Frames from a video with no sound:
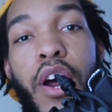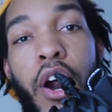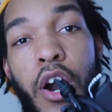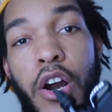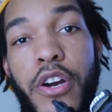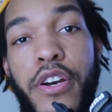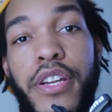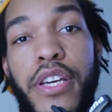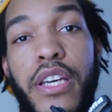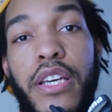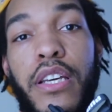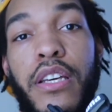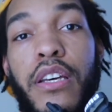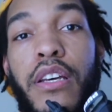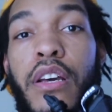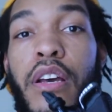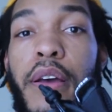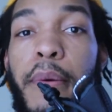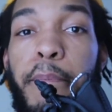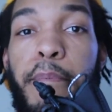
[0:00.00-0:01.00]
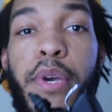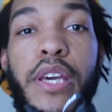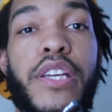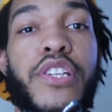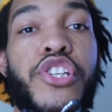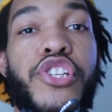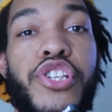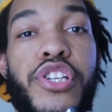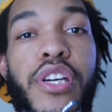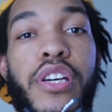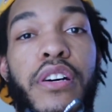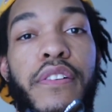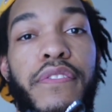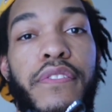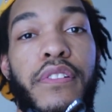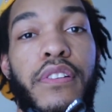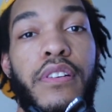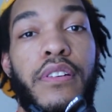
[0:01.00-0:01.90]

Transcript: hurting mid shift.